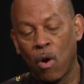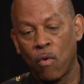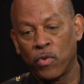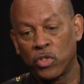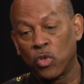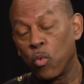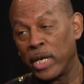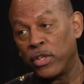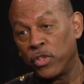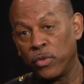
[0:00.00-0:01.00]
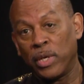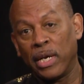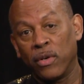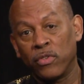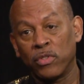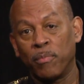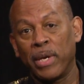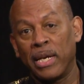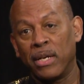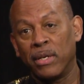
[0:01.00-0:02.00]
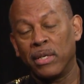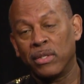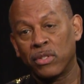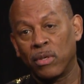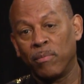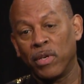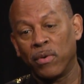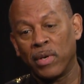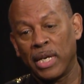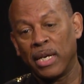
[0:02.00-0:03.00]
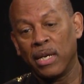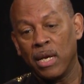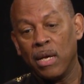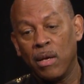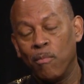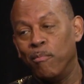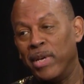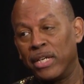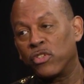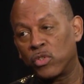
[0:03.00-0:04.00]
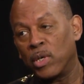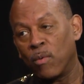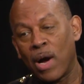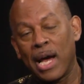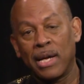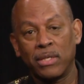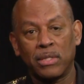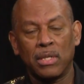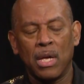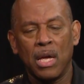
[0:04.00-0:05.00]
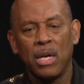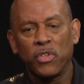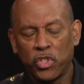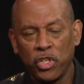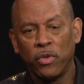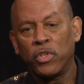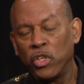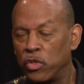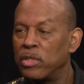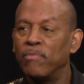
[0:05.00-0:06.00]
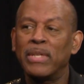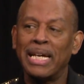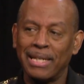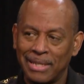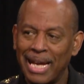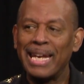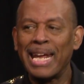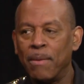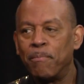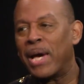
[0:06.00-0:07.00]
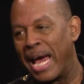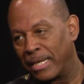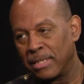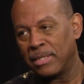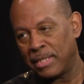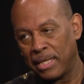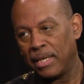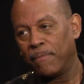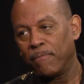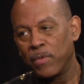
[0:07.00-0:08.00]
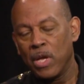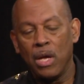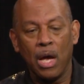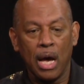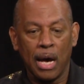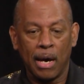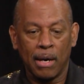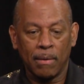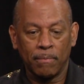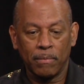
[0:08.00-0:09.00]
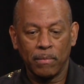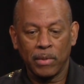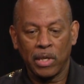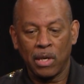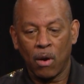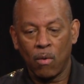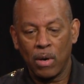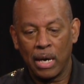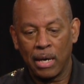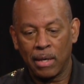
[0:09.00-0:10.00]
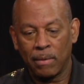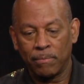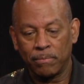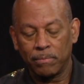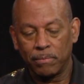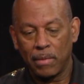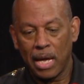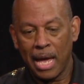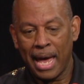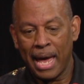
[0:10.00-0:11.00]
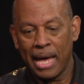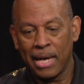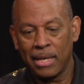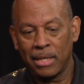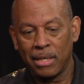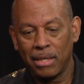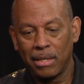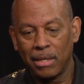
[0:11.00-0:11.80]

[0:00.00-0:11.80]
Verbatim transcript: over 22 years of being here in this community, ministry wise, mm-hmm. to do some things that impact the city. Mm-hmm. Um, you know, um, and